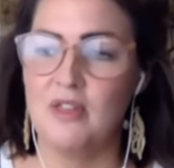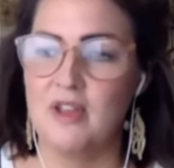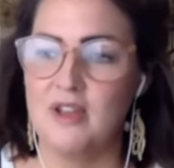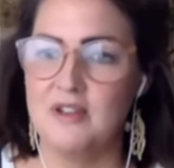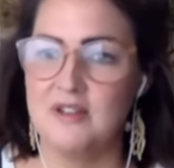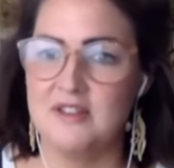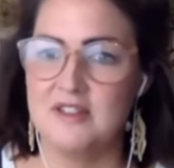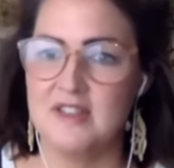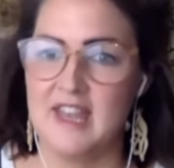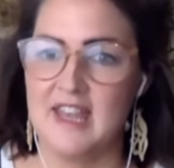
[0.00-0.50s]

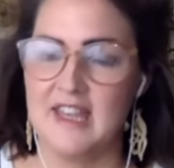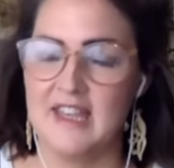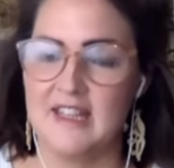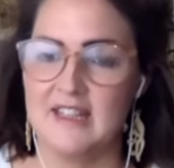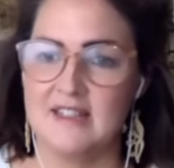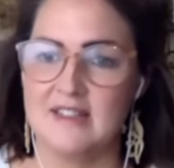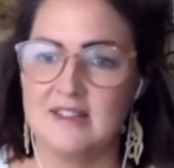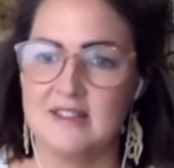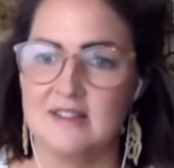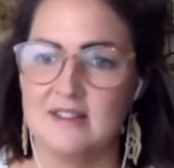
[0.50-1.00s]
those
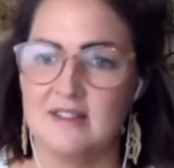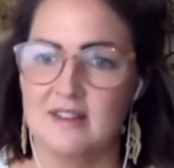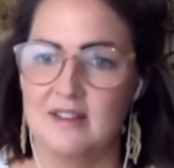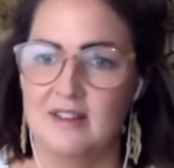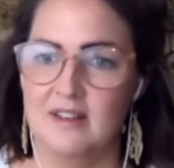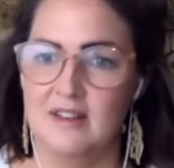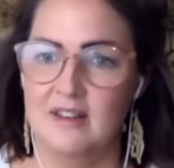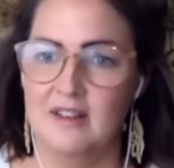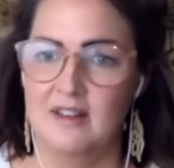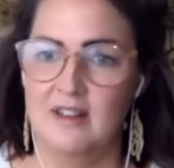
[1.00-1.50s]
things
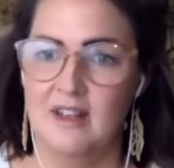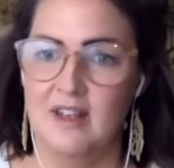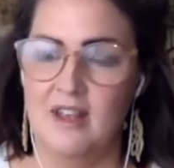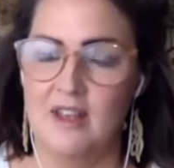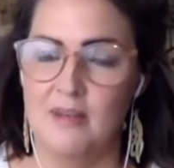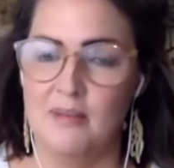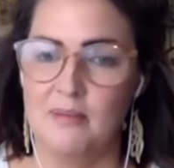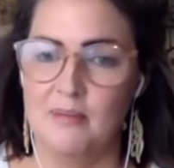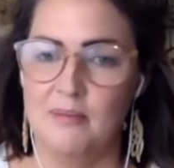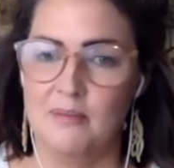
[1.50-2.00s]

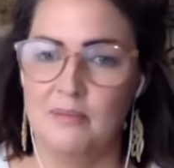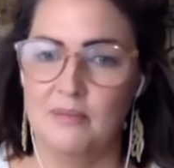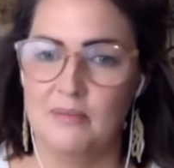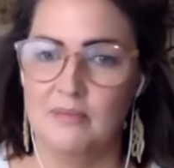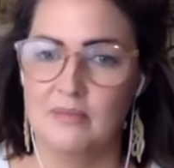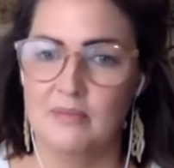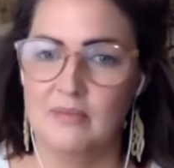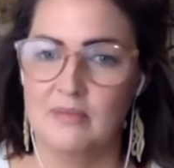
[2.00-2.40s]
um,